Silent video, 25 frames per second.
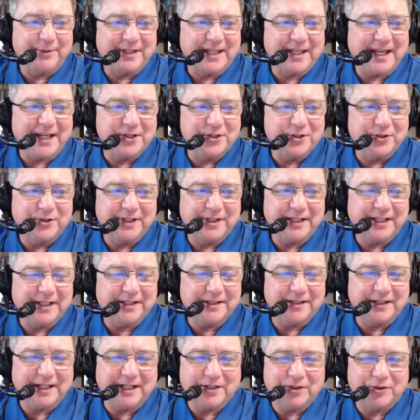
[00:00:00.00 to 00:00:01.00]
occasionally
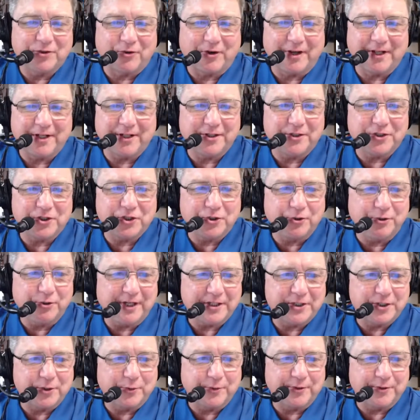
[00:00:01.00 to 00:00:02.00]
and try to shoot
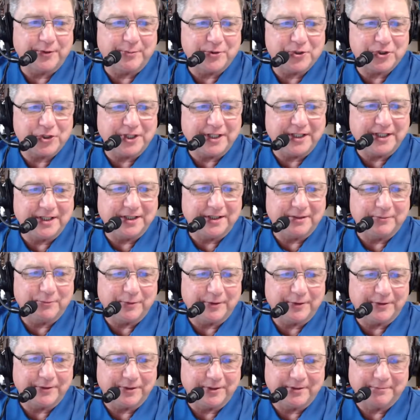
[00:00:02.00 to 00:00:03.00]
at you with a machine gun
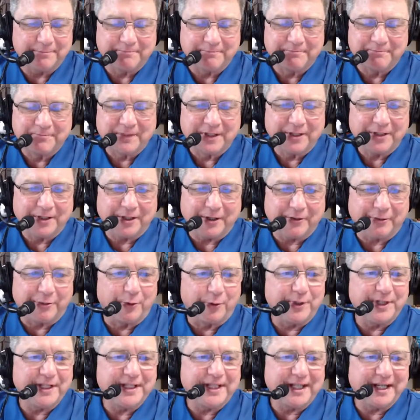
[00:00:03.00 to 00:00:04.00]
with a
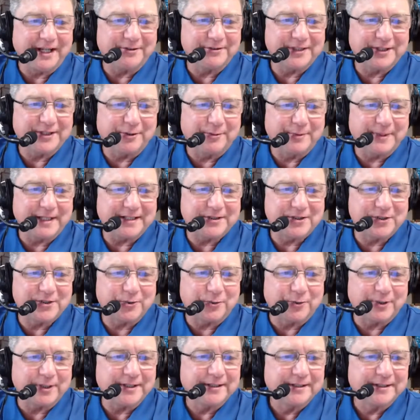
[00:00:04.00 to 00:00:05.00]
30 cal. Tell that
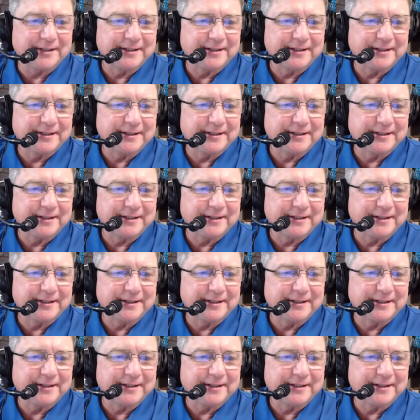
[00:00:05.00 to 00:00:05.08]
story.